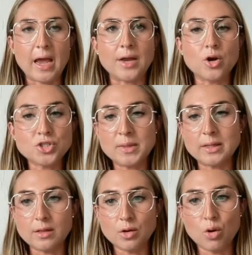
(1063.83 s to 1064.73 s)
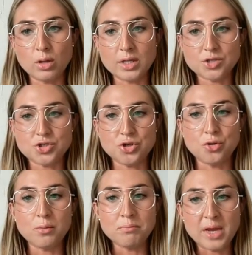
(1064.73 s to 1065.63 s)
And ultimately, the goal is
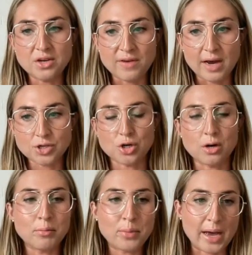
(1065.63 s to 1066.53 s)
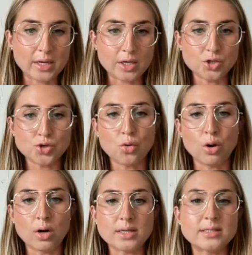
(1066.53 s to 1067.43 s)
to manufacture, package,
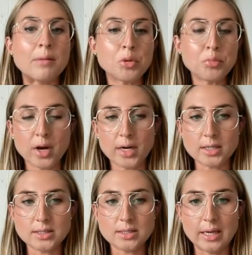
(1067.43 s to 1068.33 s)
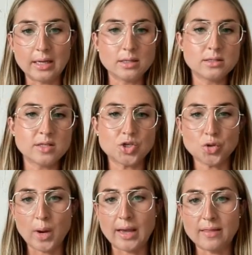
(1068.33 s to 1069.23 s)
or assemble products in such
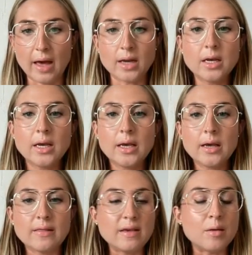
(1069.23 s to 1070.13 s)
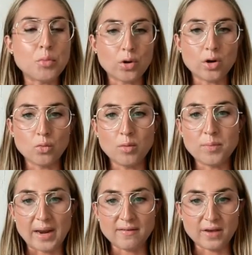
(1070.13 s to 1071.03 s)
a way that the importer will
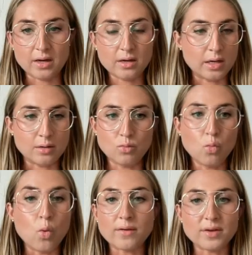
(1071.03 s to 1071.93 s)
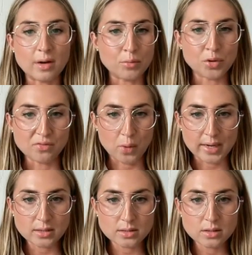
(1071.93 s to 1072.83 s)
benefit in one of a number of
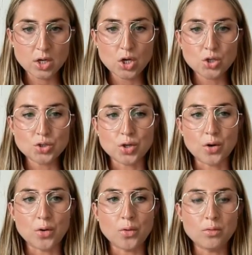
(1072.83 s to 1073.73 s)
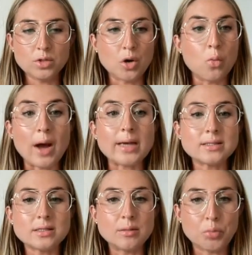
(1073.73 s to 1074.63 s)
ways. So, why is
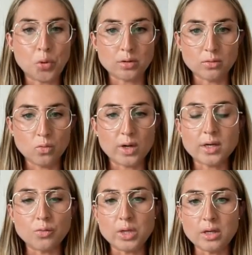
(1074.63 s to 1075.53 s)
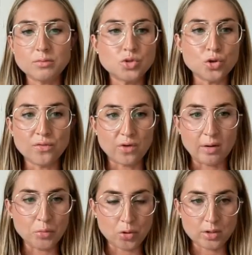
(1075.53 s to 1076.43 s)
this important? What can we do for
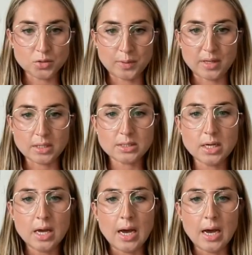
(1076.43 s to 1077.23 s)
importers with this?